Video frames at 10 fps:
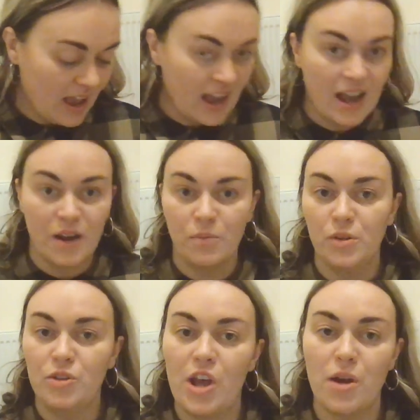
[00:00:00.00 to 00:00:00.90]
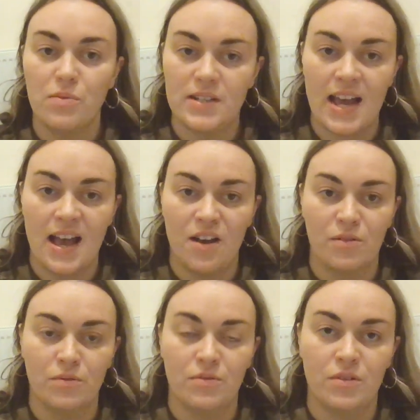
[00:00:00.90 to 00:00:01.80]
I will note
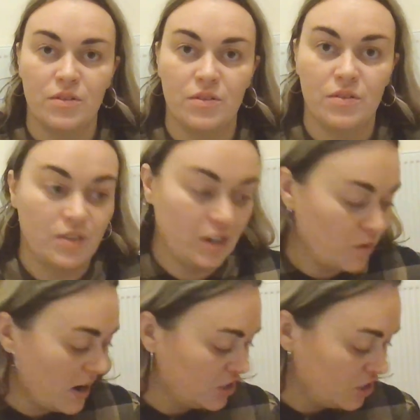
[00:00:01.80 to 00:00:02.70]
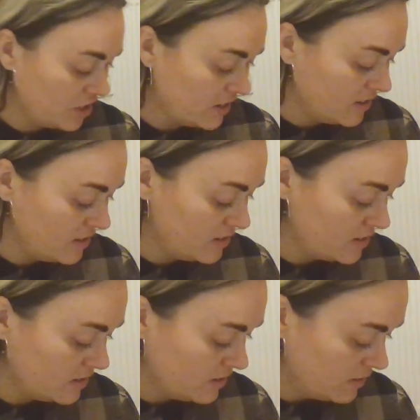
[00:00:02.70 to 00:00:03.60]
down the
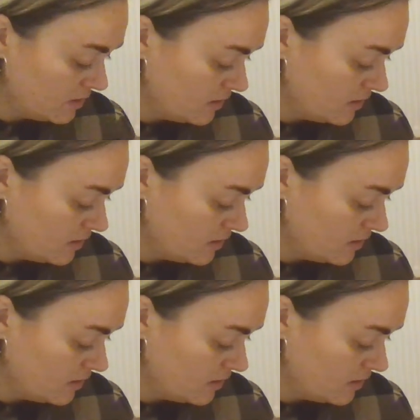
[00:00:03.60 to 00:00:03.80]
questions